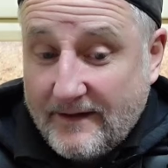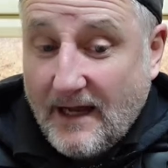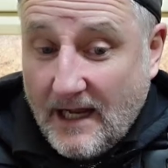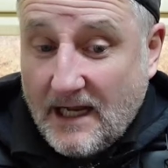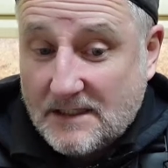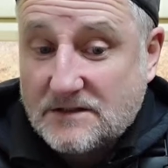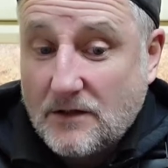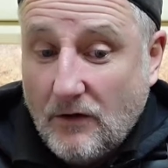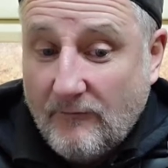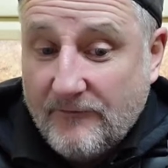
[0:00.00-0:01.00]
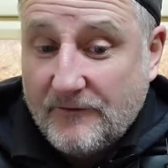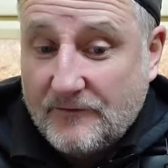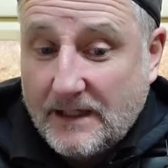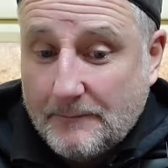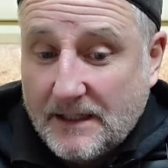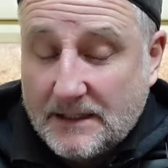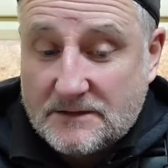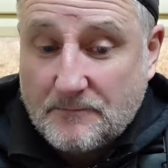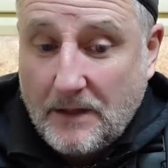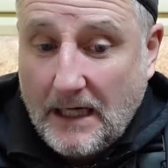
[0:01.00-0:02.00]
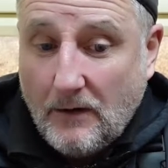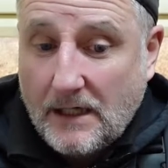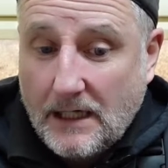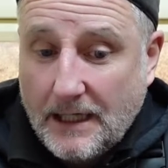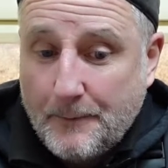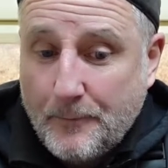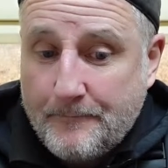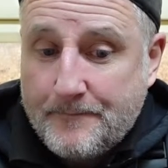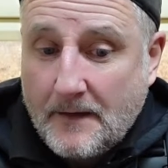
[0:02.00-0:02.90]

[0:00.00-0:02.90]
that has got 15 meters of power cable.